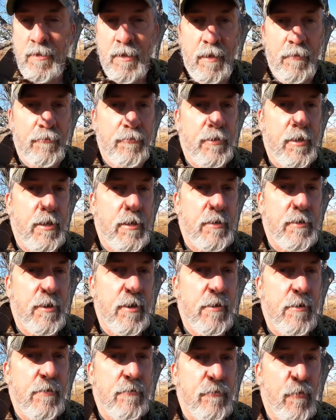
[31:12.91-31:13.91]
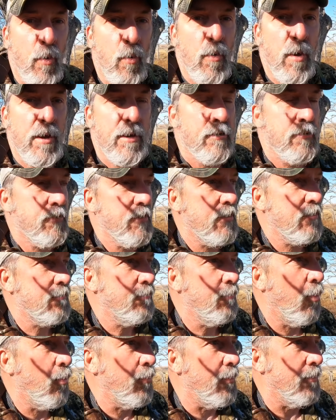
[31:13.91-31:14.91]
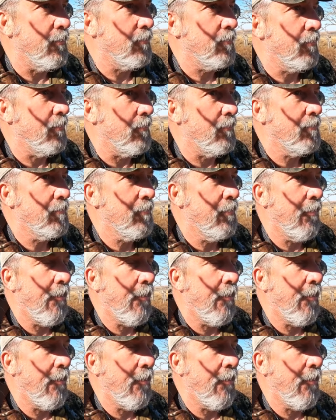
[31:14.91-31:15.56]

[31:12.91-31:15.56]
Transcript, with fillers: have seen deer four out of six mornings. So